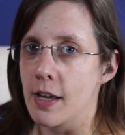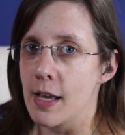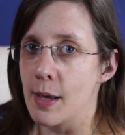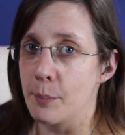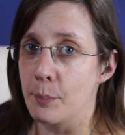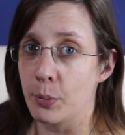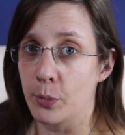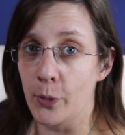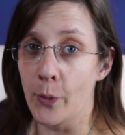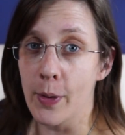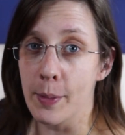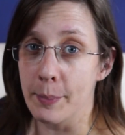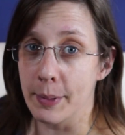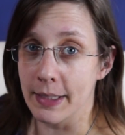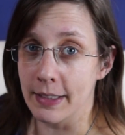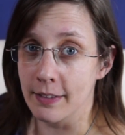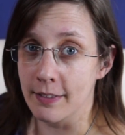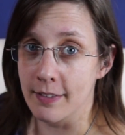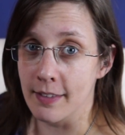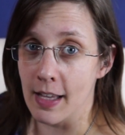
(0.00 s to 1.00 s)

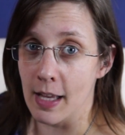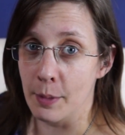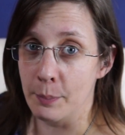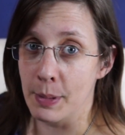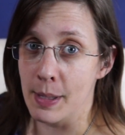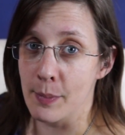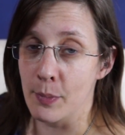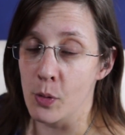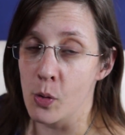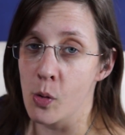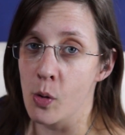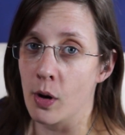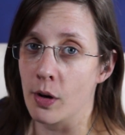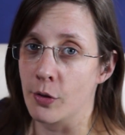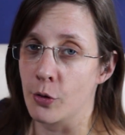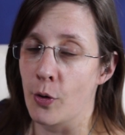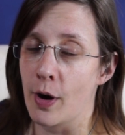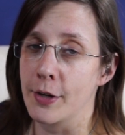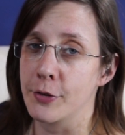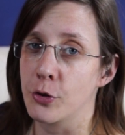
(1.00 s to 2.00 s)
employment and people who are
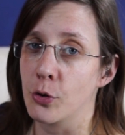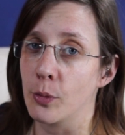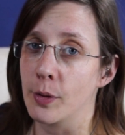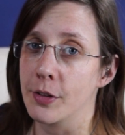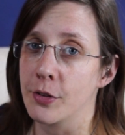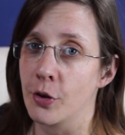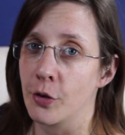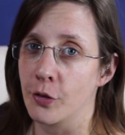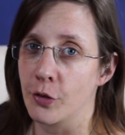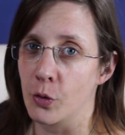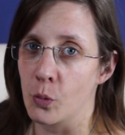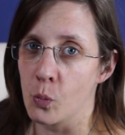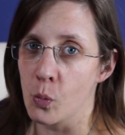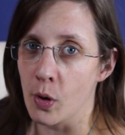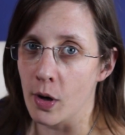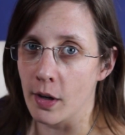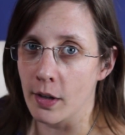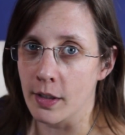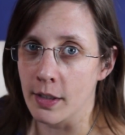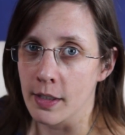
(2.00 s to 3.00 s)
trying to return to
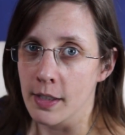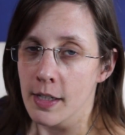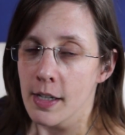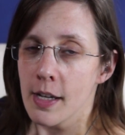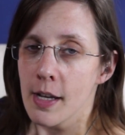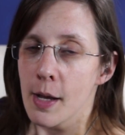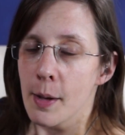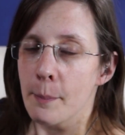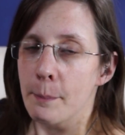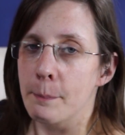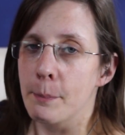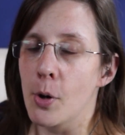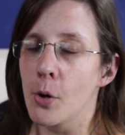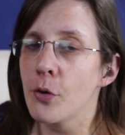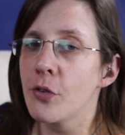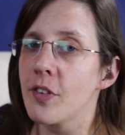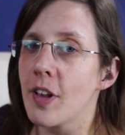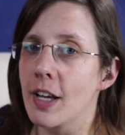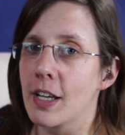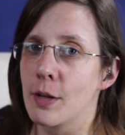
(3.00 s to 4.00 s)
work,
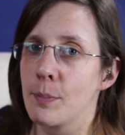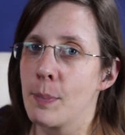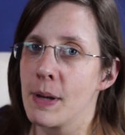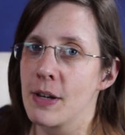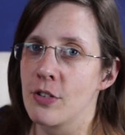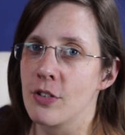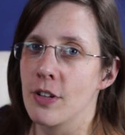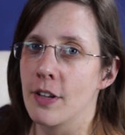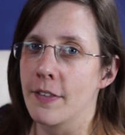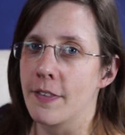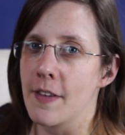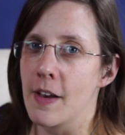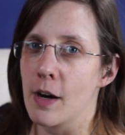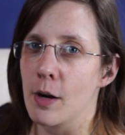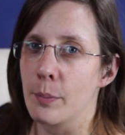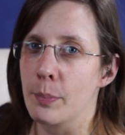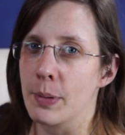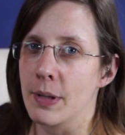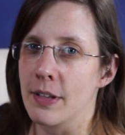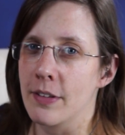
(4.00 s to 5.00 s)
most occupational
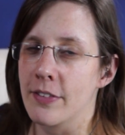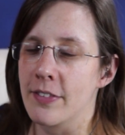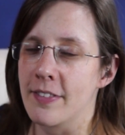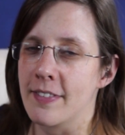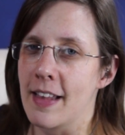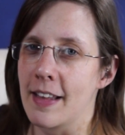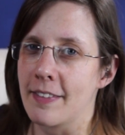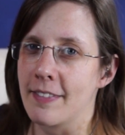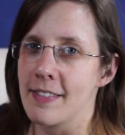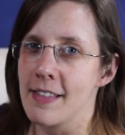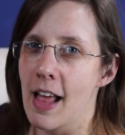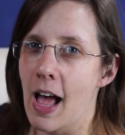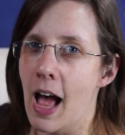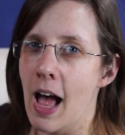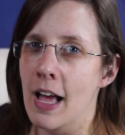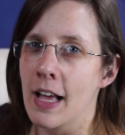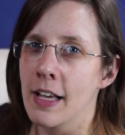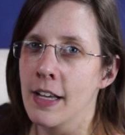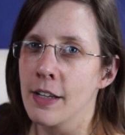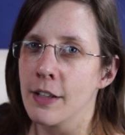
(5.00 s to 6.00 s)
therapists, that's
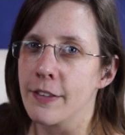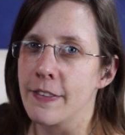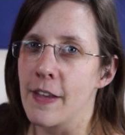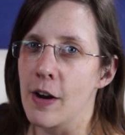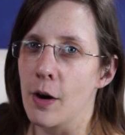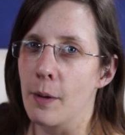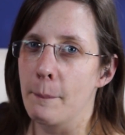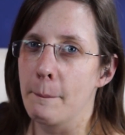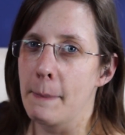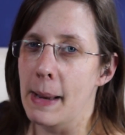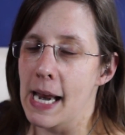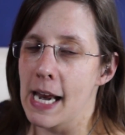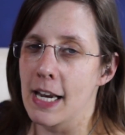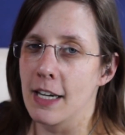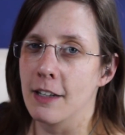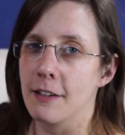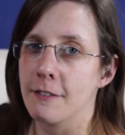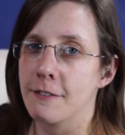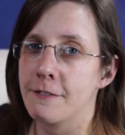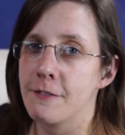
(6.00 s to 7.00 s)
not their
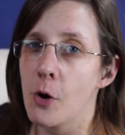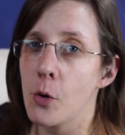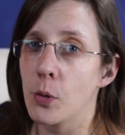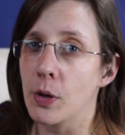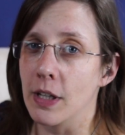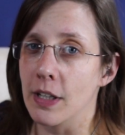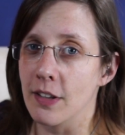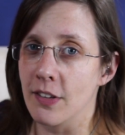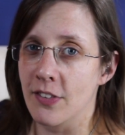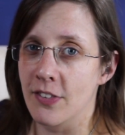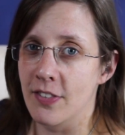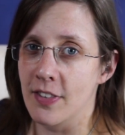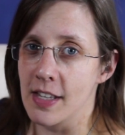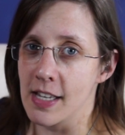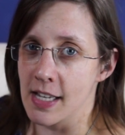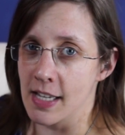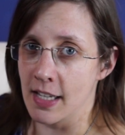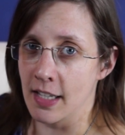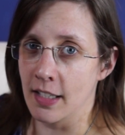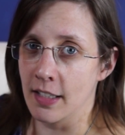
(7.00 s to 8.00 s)
main focus
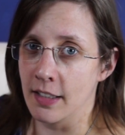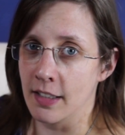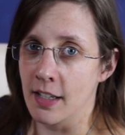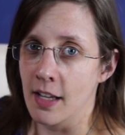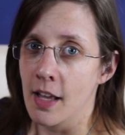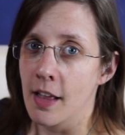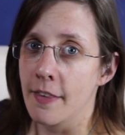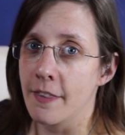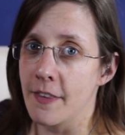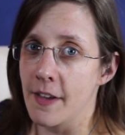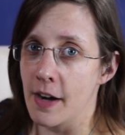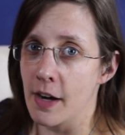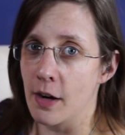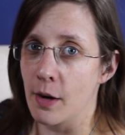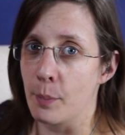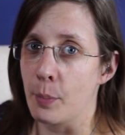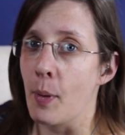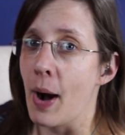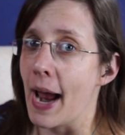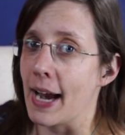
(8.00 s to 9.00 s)
in
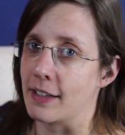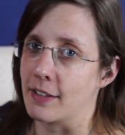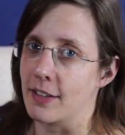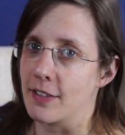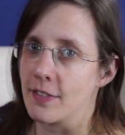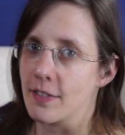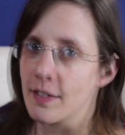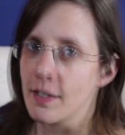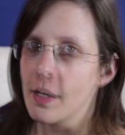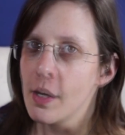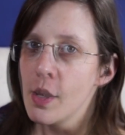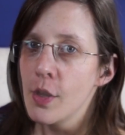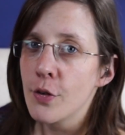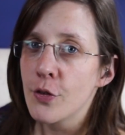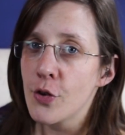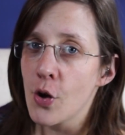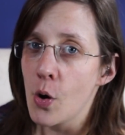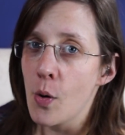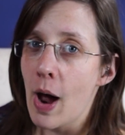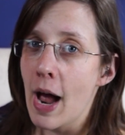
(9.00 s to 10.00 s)
their practice.
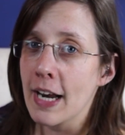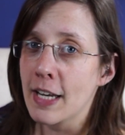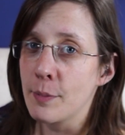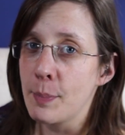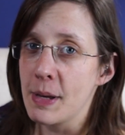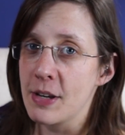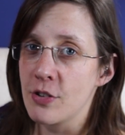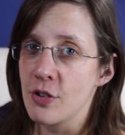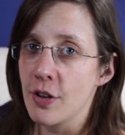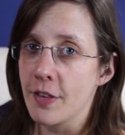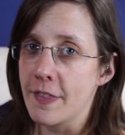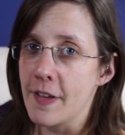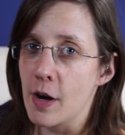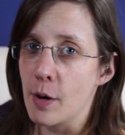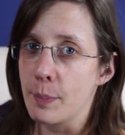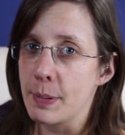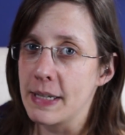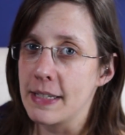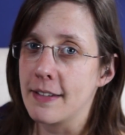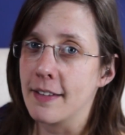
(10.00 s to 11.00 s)
So occupational
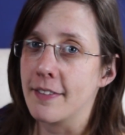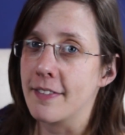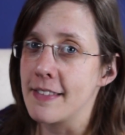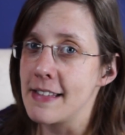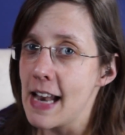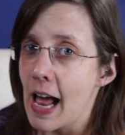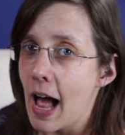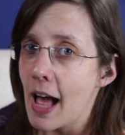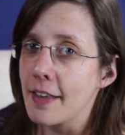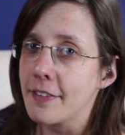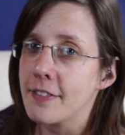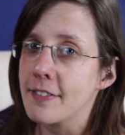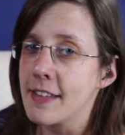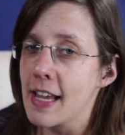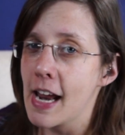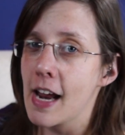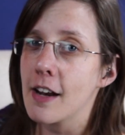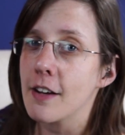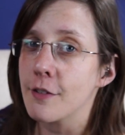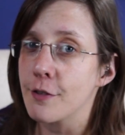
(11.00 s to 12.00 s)
therapy does not
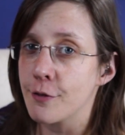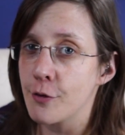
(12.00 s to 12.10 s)
stand